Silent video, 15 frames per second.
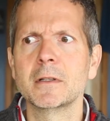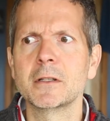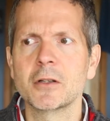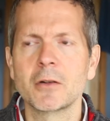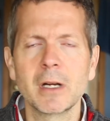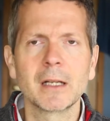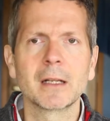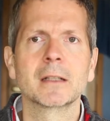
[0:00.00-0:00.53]

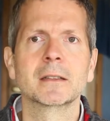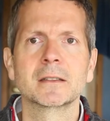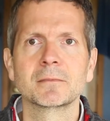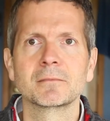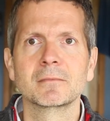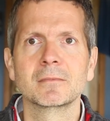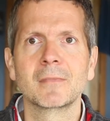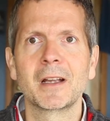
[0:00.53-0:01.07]
doing this,
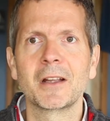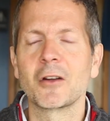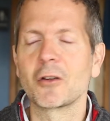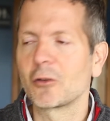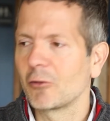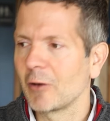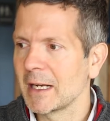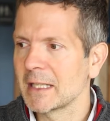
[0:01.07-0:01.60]
you know,
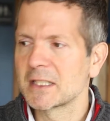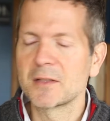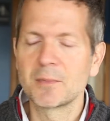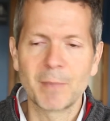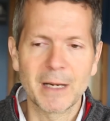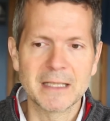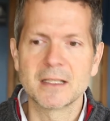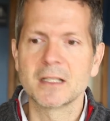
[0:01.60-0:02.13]
create
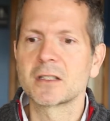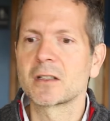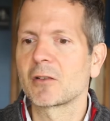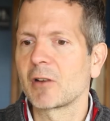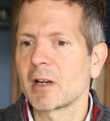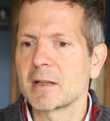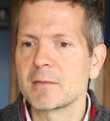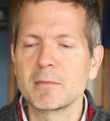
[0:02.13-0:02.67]
spaces,
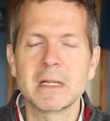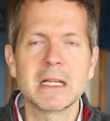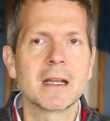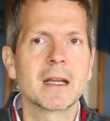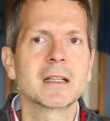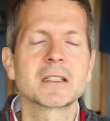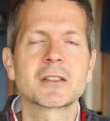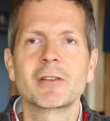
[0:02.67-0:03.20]
create
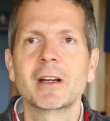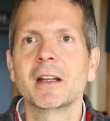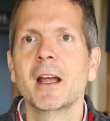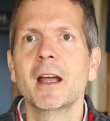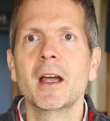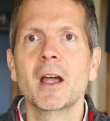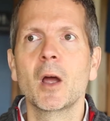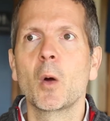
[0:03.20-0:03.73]
meetings, create
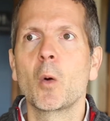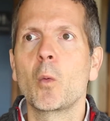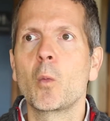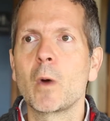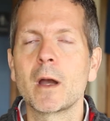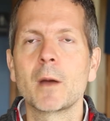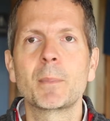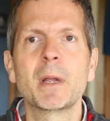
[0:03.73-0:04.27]

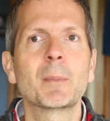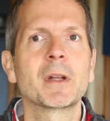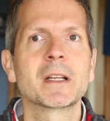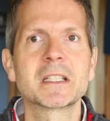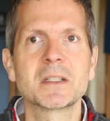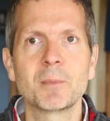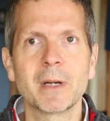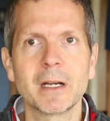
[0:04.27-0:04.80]
where people
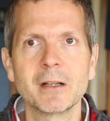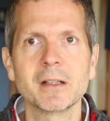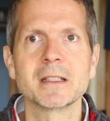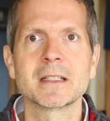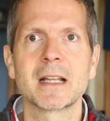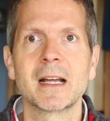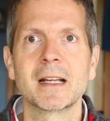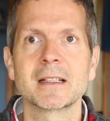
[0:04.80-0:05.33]

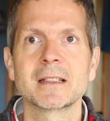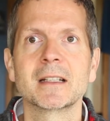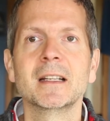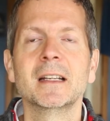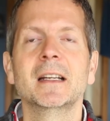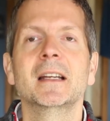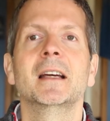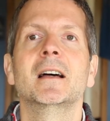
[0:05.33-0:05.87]
experience that.
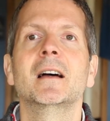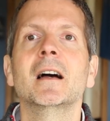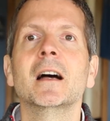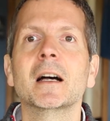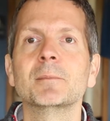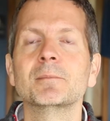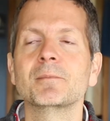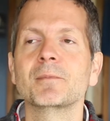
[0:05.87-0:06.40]

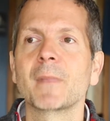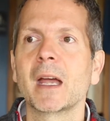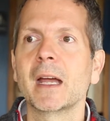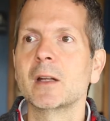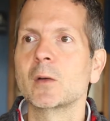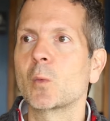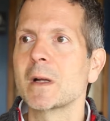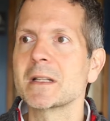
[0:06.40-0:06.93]

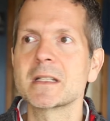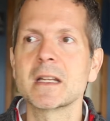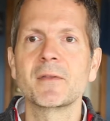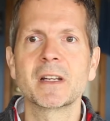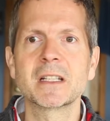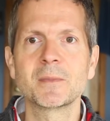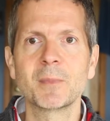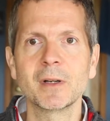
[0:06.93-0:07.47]
And once
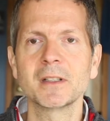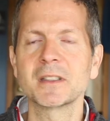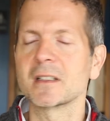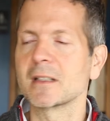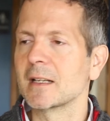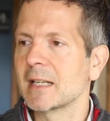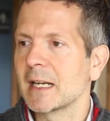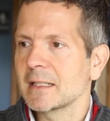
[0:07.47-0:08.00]
they've experienced
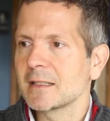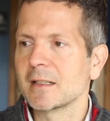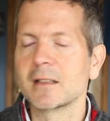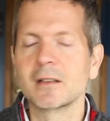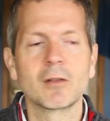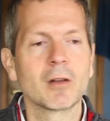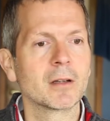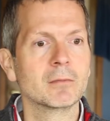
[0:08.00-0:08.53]
it and tasted
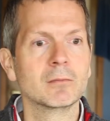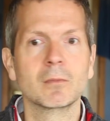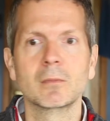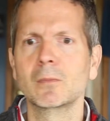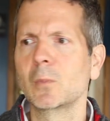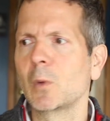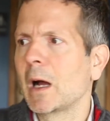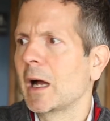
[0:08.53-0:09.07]
it, they're like,
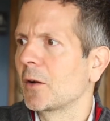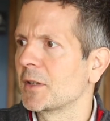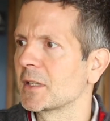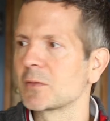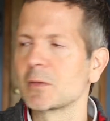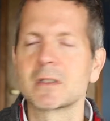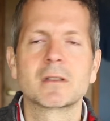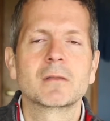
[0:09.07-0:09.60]
wow,
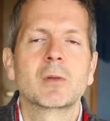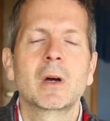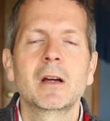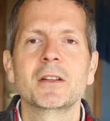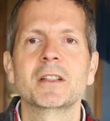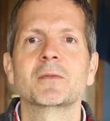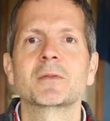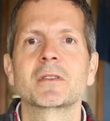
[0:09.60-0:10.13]
this was
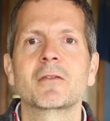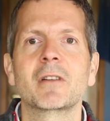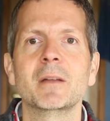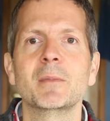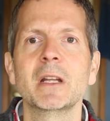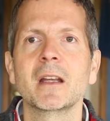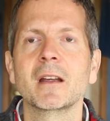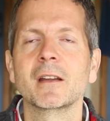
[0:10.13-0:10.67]
a
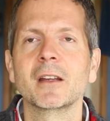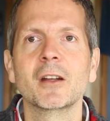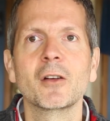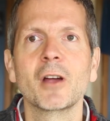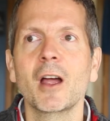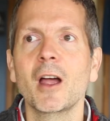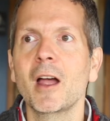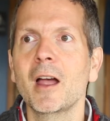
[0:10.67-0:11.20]
great meeting. You know,